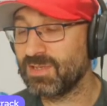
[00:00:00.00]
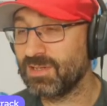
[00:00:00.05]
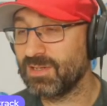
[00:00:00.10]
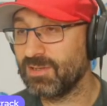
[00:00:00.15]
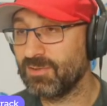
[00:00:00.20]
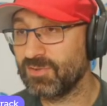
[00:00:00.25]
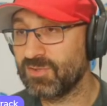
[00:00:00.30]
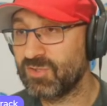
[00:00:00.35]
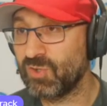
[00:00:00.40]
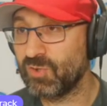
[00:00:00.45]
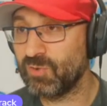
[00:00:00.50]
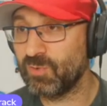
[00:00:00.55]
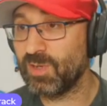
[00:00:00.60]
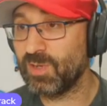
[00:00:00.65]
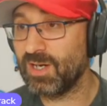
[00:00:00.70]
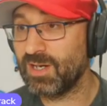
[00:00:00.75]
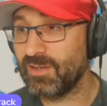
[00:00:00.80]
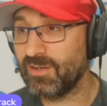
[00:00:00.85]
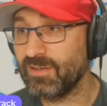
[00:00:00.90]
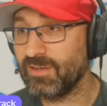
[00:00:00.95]
was a little too
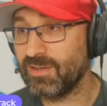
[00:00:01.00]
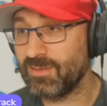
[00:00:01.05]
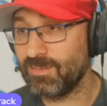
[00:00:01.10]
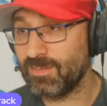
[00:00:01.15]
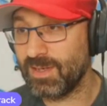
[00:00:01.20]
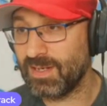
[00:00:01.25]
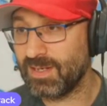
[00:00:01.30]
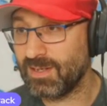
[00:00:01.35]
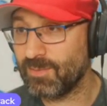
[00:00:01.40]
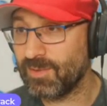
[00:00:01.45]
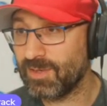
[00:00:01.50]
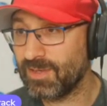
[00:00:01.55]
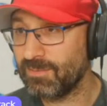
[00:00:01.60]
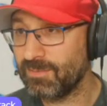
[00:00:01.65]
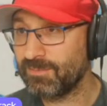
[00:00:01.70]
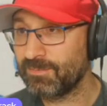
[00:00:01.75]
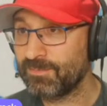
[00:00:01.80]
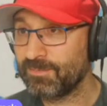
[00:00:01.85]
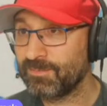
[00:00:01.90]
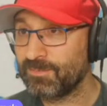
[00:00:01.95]
high on him anyway.